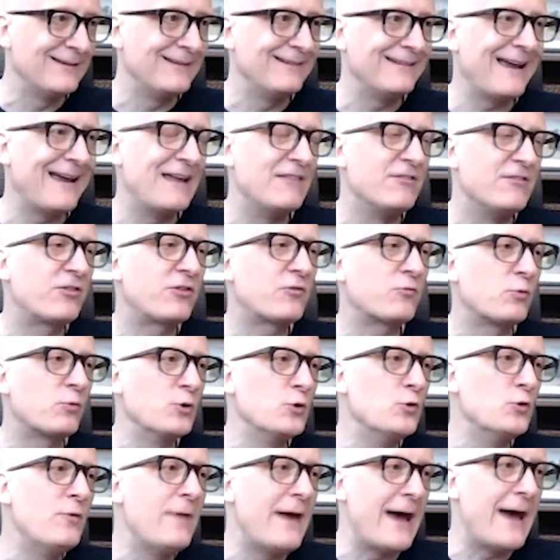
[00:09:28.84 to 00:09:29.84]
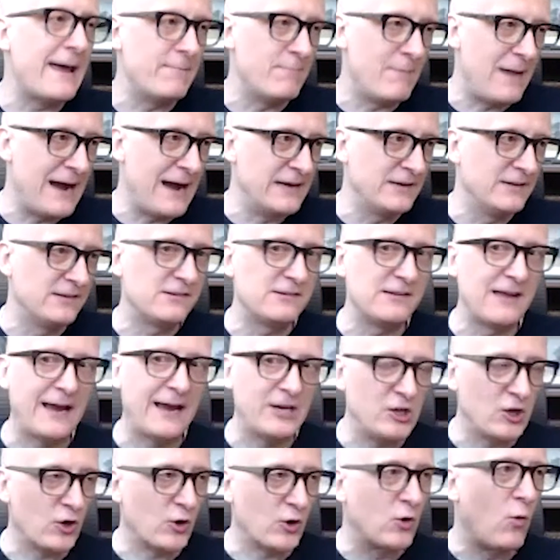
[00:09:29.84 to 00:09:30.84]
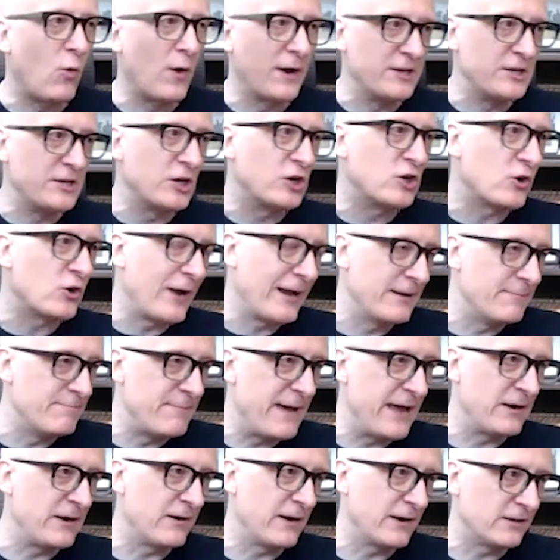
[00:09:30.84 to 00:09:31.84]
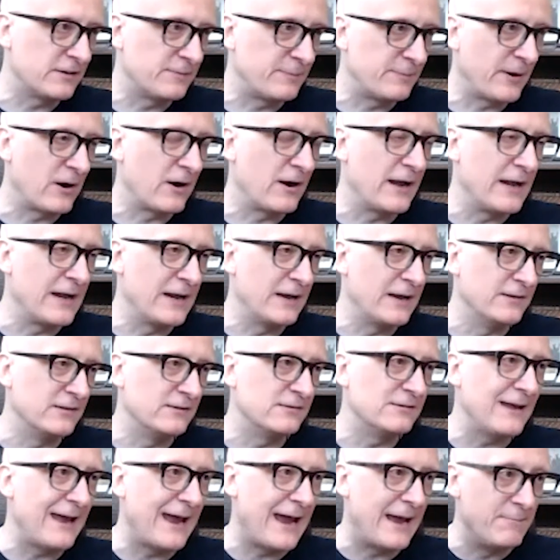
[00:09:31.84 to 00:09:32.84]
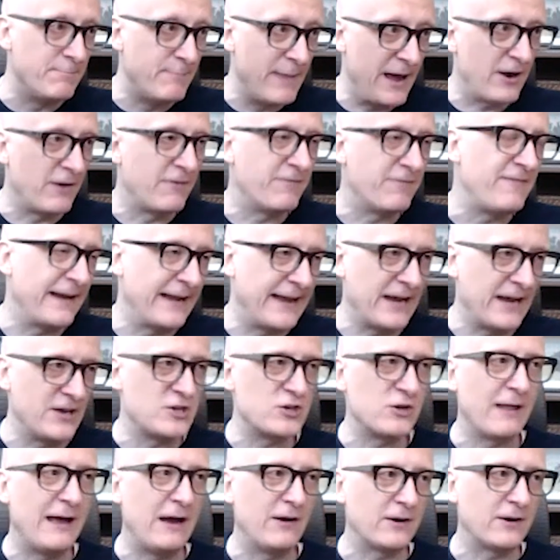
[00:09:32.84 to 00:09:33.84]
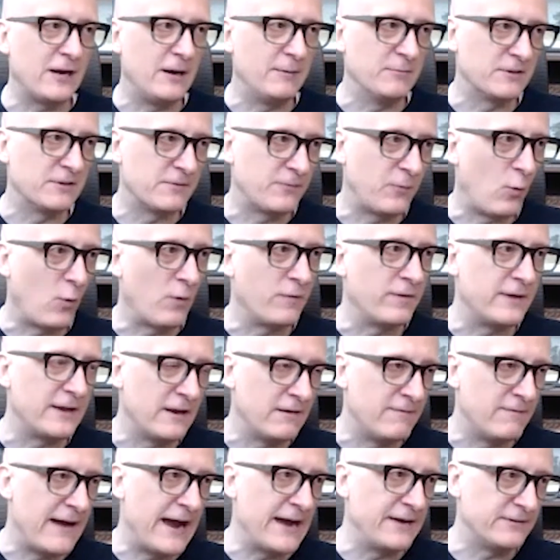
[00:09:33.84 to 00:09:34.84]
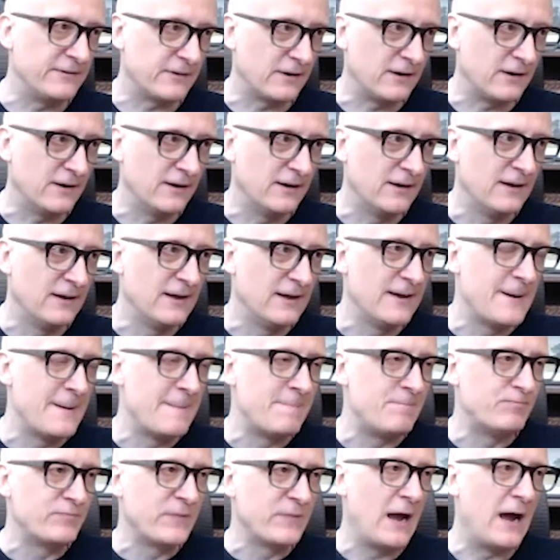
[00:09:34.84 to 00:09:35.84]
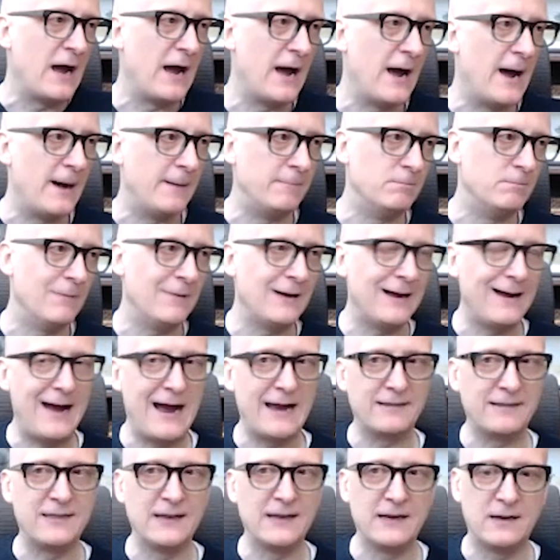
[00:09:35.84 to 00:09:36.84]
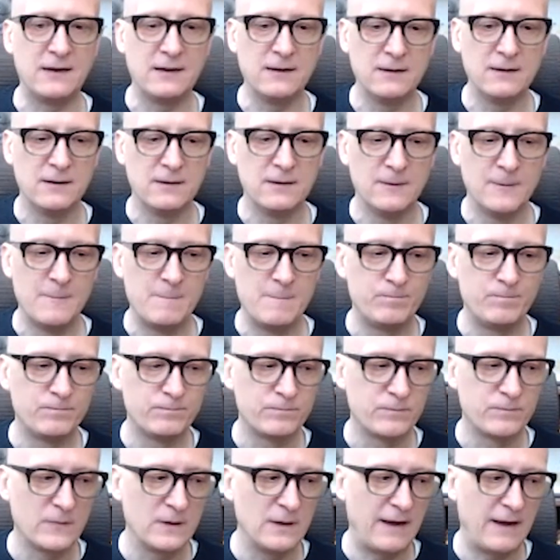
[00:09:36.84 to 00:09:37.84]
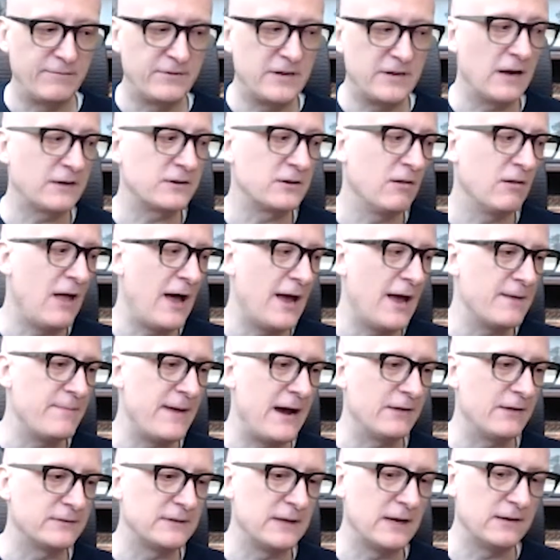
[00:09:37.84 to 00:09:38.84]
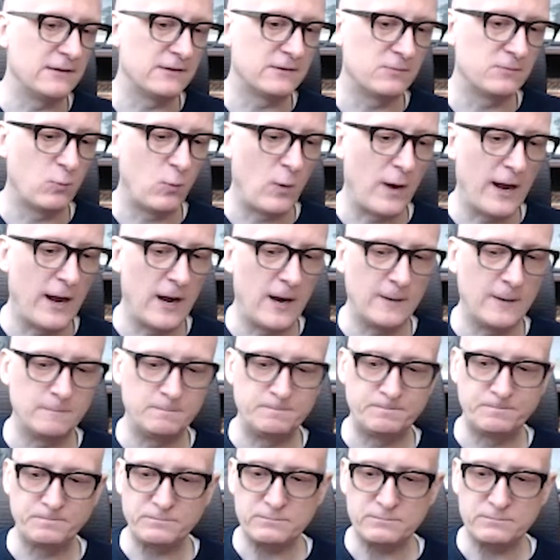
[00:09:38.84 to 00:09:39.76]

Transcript: And through that mindset, you're going to create a better experience and better financial outcomes for the advisor. I think I've talked a lot about this, where